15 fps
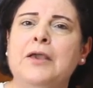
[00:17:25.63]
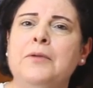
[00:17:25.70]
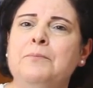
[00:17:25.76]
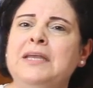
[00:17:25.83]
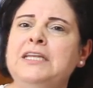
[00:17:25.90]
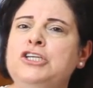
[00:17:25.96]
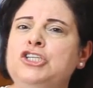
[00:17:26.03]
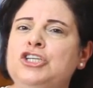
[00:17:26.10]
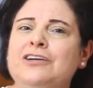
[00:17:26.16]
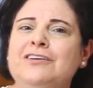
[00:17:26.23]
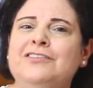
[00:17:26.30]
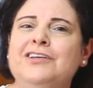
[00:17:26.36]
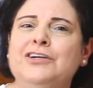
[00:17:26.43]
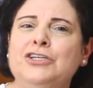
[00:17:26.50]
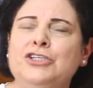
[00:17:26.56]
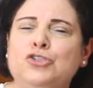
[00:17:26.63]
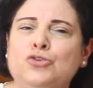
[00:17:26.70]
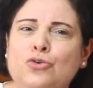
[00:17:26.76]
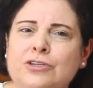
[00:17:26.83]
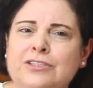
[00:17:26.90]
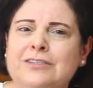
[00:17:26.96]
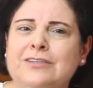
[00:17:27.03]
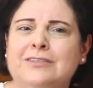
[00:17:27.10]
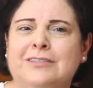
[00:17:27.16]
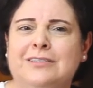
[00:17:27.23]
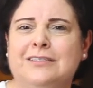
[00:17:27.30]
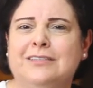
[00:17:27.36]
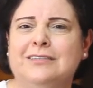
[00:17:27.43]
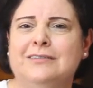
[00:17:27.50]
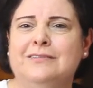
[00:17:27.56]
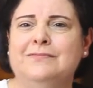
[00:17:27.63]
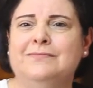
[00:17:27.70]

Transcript: Many shared their resources,